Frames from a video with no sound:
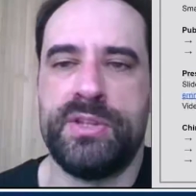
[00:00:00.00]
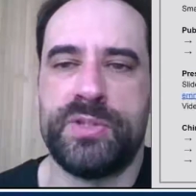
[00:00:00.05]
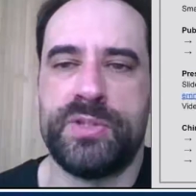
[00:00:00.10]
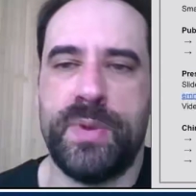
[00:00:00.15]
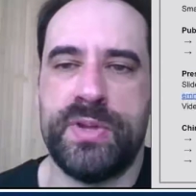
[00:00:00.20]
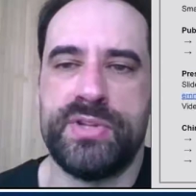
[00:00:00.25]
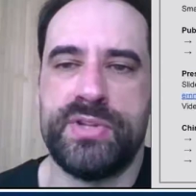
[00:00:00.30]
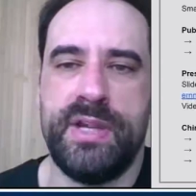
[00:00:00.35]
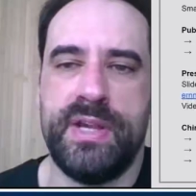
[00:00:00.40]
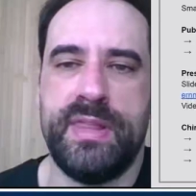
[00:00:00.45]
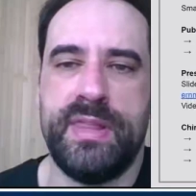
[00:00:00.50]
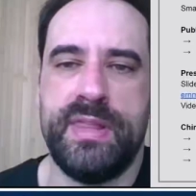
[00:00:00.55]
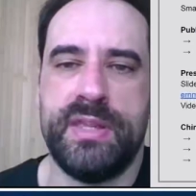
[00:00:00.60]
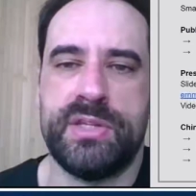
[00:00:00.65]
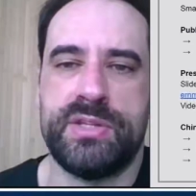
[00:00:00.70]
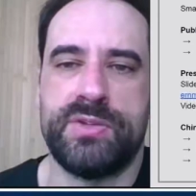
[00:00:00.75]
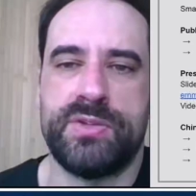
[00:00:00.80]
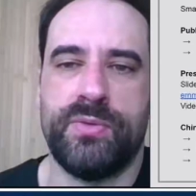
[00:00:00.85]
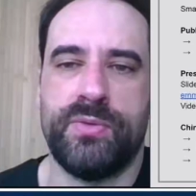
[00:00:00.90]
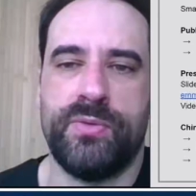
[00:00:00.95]
especially
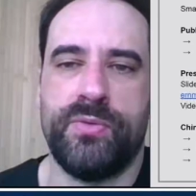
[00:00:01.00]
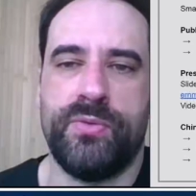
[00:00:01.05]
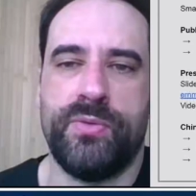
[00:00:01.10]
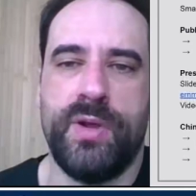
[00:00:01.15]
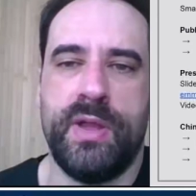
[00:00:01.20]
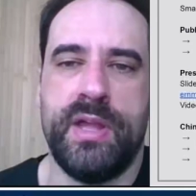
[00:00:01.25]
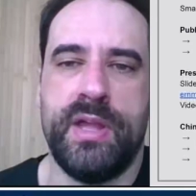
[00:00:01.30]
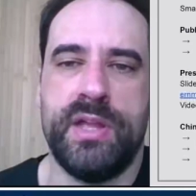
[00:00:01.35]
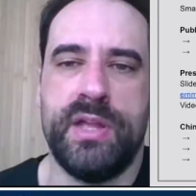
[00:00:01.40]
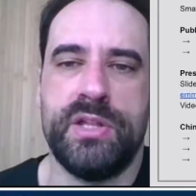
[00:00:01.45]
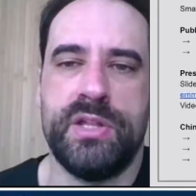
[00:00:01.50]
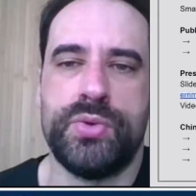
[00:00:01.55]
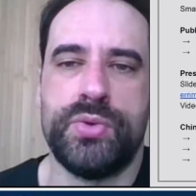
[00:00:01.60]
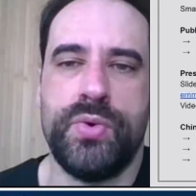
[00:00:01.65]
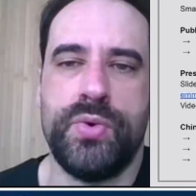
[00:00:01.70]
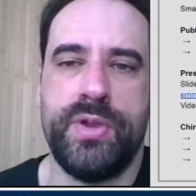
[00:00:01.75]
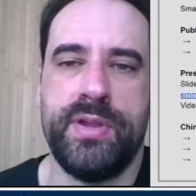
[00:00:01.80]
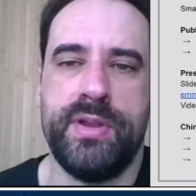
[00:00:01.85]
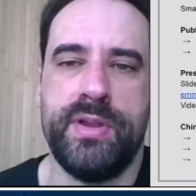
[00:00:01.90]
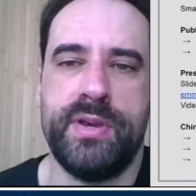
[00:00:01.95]
these
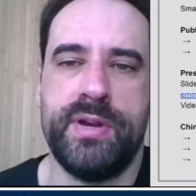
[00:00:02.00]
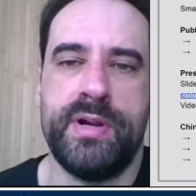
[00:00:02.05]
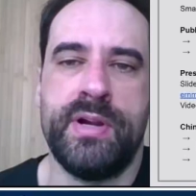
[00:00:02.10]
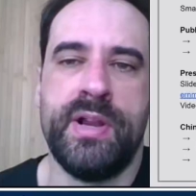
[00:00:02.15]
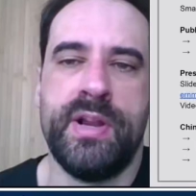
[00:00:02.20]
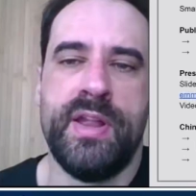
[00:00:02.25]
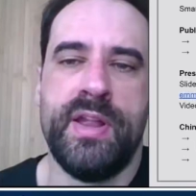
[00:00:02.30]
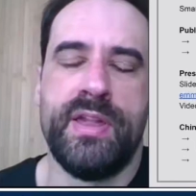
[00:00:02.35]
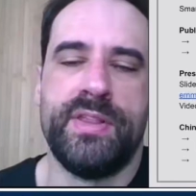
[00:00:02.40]
two here.